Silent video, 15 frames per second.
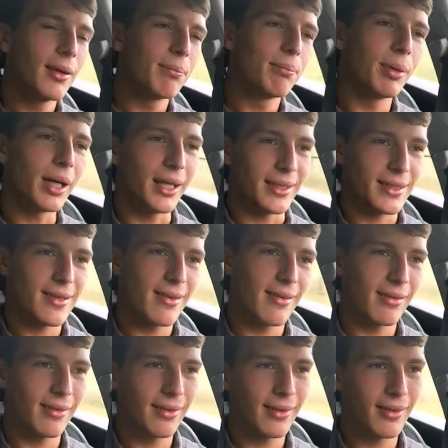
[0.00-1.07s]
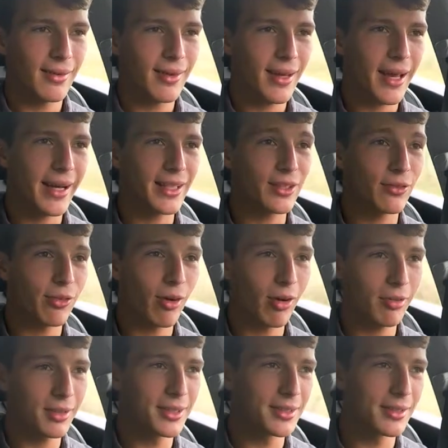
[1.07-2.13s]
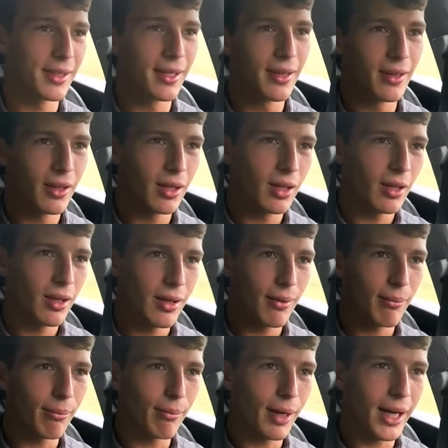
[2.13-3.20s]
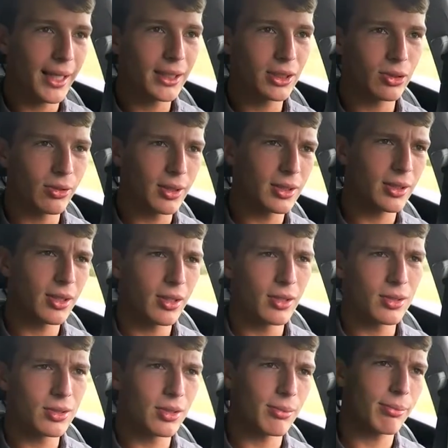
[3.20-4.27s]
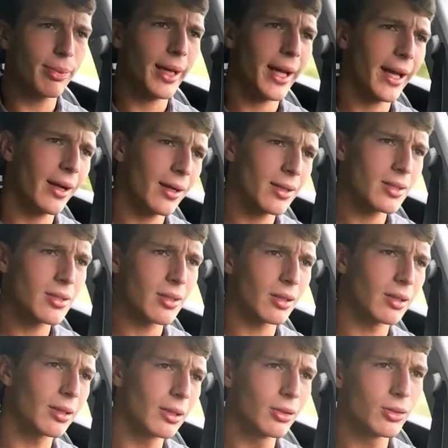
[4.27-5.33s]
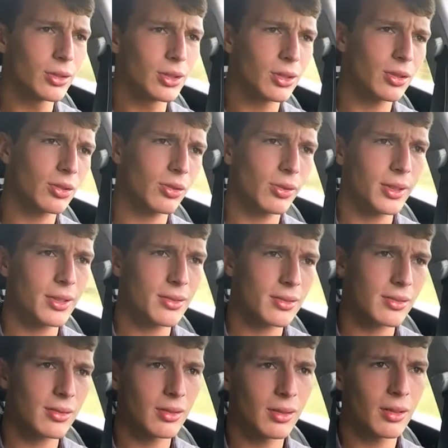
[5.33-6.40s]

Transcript: But as far as my choice goes compared to Luke's choice,